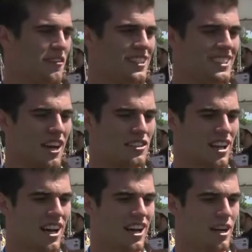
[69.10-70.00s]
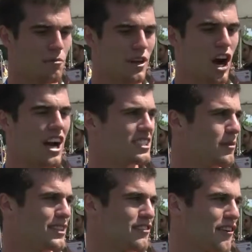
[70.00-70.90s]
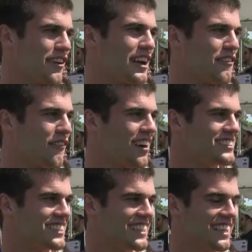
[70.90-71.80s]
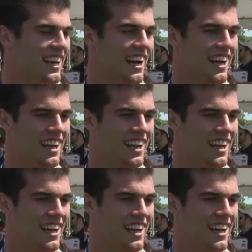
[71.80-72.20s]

That was a PR, that's the best I've ever ran in a 400, and uh,